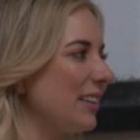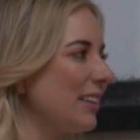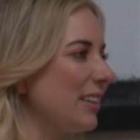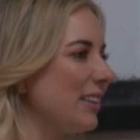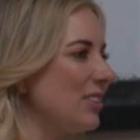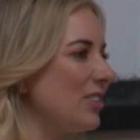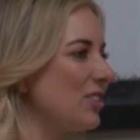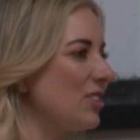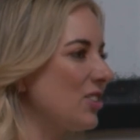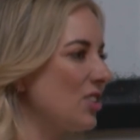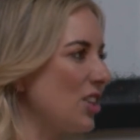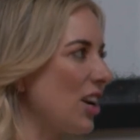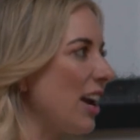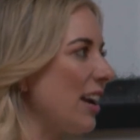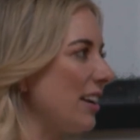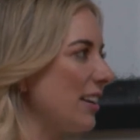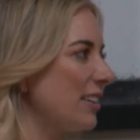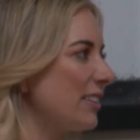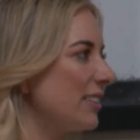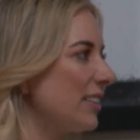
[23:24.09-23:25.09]
and mm.
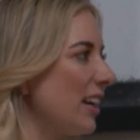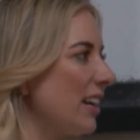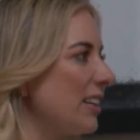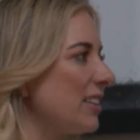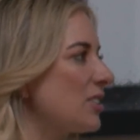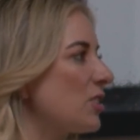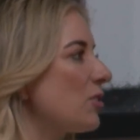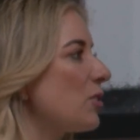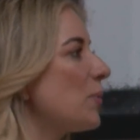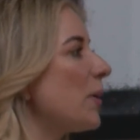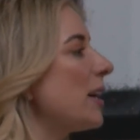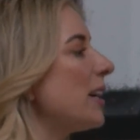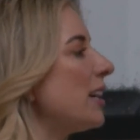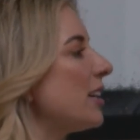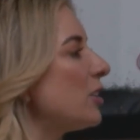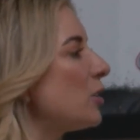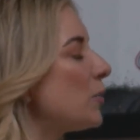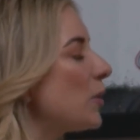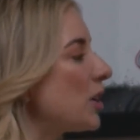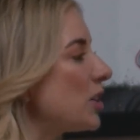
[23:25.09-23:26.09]
Shea. Like it's over by
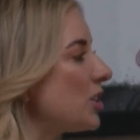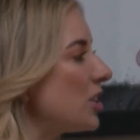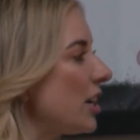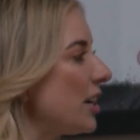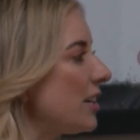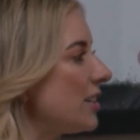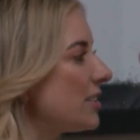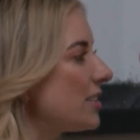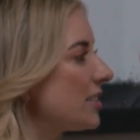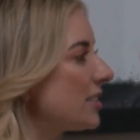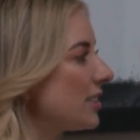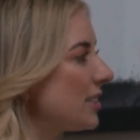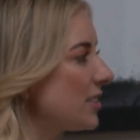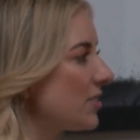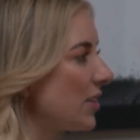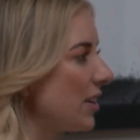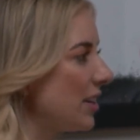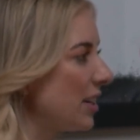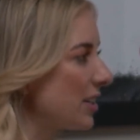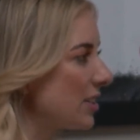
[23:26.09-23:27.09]
Handlebar J's.
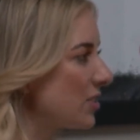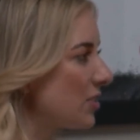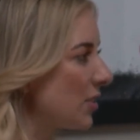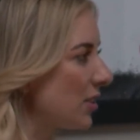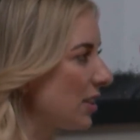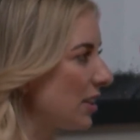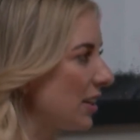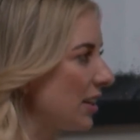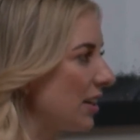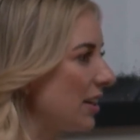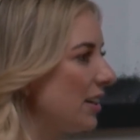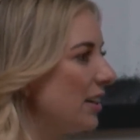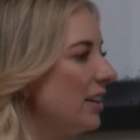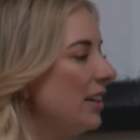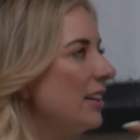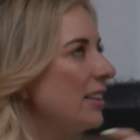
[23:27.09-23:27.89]
It's right next okay. door to there.